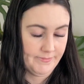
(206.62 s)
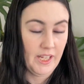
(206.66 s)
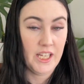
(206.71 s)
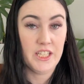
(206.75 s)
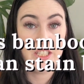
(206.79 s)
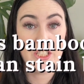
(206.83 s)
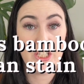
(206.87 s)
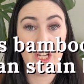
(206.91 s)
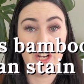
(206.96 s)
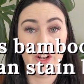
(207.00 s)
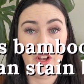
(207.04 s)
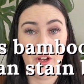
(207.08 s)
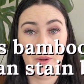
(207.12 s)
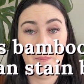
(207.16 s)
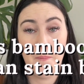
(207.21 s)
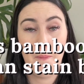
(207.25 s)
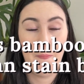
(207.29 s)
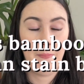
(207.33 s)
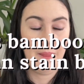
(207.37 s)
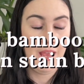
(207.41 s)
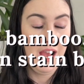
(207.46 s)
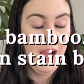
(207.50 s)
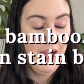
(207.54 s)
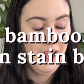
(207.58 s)
Don't
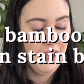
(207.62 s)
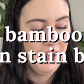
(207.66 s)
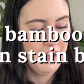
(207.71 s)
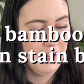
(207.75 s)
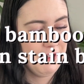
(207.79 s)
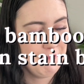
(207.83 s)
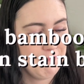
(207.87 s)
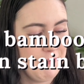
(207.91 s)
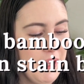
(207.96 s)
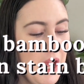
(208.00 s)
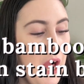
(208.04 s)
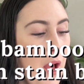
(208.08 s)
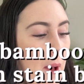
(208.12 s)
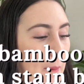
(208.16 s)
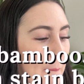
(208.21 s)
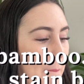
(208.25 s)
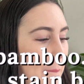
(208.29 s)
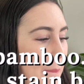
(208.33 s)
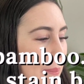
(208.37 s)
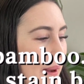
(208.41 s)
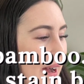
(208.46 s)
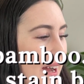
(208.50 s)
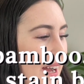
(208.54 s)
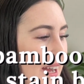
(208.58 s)
know.
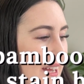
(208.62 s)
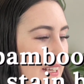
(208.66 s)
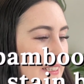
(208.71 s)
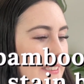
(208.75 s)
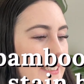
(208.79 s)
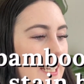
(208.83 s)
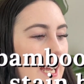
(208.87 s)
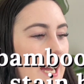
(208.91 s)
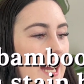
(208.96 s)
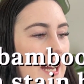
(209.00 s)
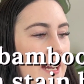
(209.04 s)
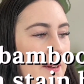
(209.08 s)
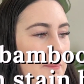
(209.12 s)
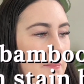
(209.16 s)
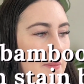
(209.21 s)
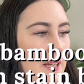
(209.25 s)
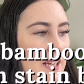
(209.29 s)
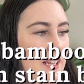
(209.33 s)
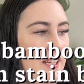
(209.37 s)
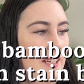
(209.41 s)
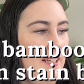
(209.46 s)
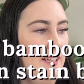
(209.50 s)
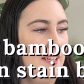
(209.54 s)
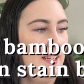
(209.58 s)
But I
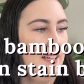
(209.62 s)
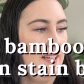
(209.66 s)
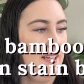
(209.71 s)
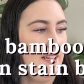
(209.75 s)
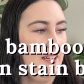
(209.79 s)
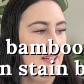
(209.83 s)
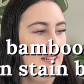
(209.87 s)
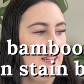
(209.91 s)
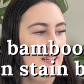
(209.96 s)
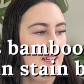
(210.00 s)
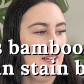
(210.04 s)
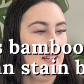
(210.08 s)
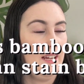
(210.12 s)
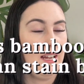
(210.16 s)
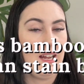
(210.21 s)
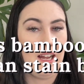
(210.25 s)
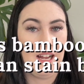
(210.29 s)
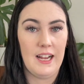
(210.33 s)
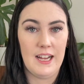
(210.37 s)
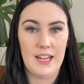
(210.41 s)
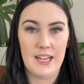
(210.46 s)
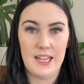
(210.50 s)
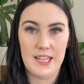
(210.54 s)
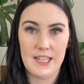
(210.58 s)

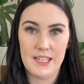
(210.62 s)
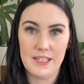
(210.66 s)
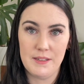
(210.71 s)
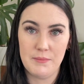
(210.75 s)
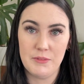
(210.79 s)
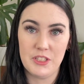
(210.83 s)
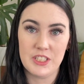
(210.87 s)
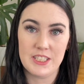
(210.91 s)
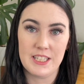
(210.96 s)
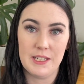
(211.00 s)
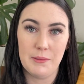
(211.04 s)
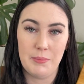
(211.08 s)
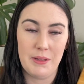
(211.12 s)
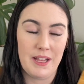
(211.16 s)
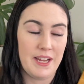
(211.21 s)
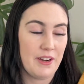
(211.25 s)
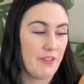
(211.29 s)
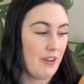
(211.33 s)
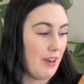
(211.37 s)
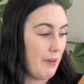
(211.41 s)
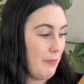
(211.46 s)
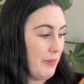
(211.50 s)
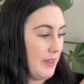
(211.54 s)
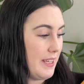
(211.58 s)
am just gonna play
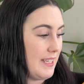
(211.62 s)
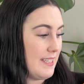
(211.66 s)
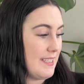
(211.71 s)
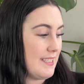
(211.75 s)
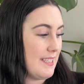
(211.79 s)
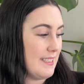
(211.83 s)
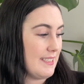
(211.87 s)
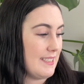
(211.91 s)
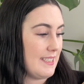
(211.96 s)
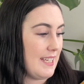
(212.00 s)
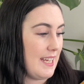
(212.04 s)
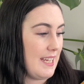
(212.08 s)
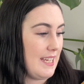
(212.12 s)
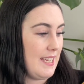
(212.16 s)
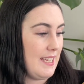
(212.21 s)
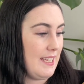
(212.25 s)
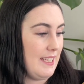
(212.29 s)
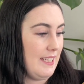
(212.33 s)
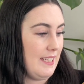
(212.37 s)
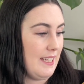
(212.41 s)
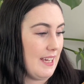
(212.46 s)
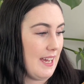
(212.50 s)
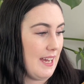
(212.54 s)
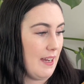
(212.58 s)
around with this,
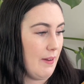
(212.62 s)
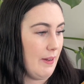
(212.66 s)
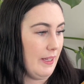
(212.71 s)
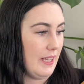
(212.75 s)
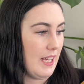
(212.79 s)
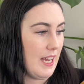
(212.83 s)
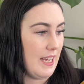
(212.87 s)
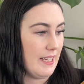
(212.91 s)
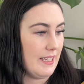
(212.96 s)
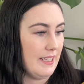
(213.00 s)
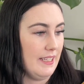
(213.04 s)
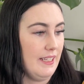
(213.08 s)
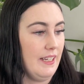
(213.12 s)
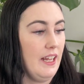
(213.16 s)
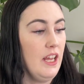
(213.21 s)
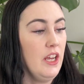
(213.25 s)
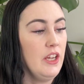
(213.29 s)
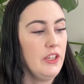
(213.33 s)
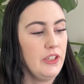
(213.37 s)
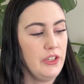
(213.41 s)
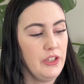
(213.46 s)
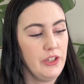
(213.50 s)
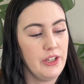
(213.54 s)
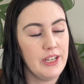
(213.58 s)
see how I like it.
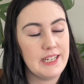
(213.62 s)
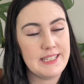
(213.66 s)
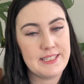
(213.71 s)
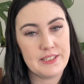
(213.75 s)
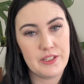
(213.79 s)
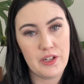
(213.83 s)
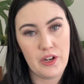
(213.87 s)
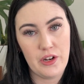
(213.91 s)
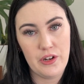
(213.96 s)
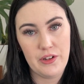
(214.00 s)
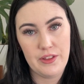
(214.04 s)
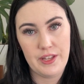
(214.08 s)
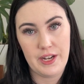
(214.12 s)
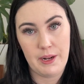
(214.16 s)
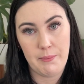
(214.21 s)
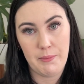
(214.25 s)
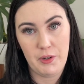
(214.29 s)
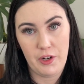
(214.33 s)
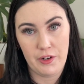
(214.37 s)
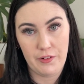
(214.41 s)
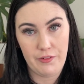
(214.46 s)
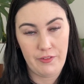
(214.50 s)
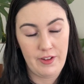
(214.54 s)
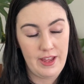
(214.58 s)
You guys know that I'm
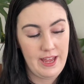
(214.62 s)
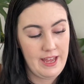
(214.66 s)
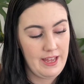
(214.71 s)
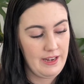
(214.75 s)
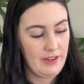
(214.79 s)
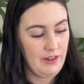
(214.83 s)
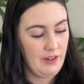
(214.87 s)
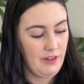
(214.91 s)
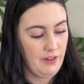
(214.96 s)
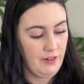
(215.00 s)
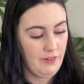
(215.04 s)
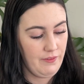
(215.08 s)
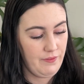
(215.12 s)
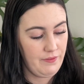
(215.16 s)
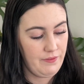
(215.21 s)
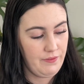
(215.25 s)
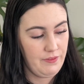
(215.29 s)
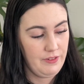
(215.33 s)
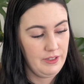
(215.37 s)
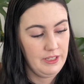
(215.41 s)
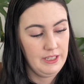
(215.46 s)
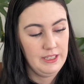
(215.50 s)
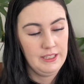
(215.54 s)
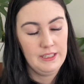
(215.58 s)
not a fan
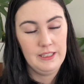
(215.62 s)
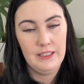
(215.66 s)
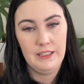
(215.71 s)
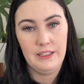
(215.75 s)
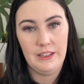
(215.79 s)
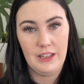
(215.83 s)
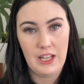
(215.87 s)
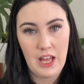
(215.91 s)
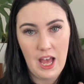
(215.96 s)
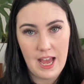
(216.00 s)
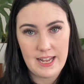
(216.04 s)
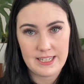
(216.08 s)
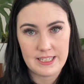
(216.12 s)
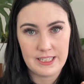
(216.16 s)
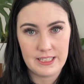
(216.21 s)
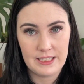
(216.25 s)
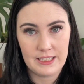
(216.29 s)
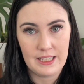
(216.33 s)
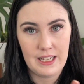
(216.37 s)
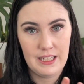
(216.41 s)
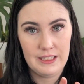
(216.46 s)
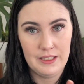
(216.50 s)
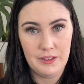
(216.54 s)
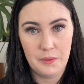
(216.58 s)
of lighter
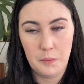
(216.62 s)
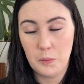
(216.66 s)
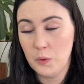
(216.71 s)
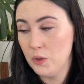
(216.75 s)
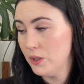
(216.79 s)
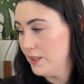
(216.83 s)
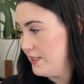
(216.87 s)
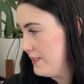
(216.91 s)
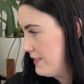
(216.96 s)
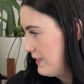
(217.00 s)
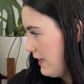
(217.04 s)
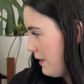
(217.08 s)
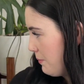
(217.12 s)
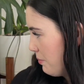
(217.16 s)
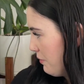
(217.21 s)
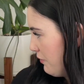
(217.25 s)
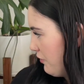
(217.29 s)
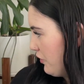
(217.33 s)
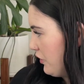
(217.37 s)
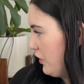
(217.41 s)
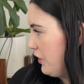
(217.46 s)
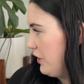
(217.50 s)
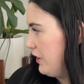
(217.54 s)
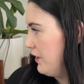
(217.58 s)
colored woods. I
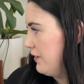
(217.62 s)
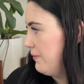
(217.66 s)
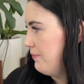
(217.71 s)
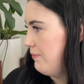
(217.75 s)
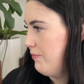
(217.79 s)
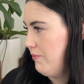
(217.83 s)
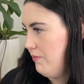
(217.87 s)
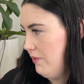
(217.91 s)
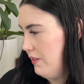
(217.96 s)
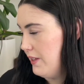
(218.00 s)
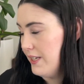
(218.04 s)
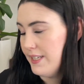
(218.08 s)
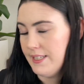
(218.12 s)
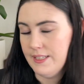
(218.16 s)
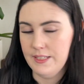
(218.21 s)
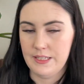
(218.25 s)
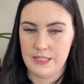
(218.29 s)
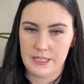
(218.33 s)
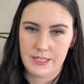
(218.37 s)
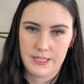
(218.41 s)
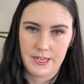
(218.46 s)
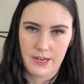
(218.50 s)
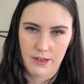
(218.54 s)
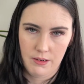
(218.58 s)
prefer, this is a
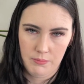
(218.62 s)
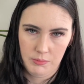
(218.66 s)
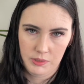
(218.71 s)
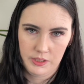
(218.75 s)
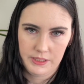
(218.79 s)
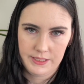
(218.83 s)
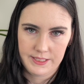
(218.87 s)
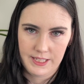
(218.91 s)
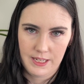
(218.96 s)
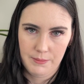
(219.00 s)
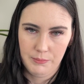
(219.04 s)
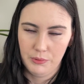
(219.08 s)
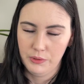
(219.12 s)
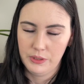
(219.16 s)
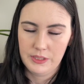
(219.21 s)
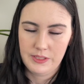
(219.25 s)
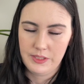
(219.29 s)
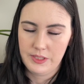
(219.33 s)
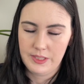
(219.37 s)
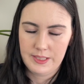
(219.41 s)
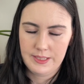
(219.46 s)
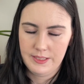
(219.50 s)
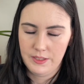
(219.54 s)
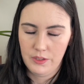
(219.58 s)
terrible example because
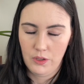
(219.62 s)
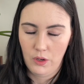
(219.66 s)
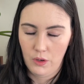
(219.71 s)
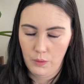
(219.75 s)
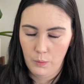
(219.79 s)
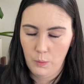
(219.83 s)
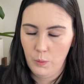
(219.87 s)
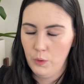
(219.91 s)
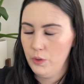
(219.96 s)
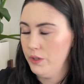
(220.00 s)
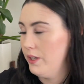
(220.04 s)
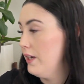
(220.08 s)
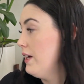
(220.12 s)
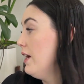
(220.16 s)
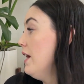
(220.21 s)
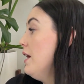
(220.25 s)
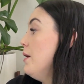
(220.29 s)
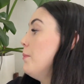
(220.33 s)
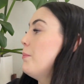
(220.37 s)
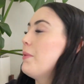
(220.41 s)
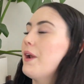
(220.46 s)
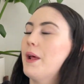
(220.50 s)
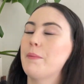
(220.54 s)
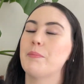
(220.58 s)
this is not wood,
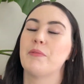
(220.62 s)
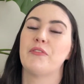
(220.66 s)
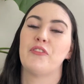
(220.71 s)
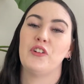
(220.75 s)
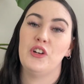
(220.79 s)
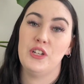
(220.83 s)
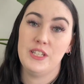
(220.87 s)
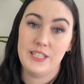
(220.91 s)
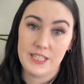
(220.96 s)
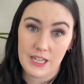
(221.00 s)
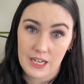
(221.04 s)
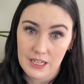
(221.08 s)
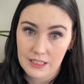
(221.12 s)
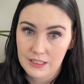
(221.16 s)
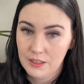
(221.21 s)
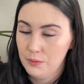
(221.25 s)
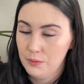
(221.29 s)
but I prefer darker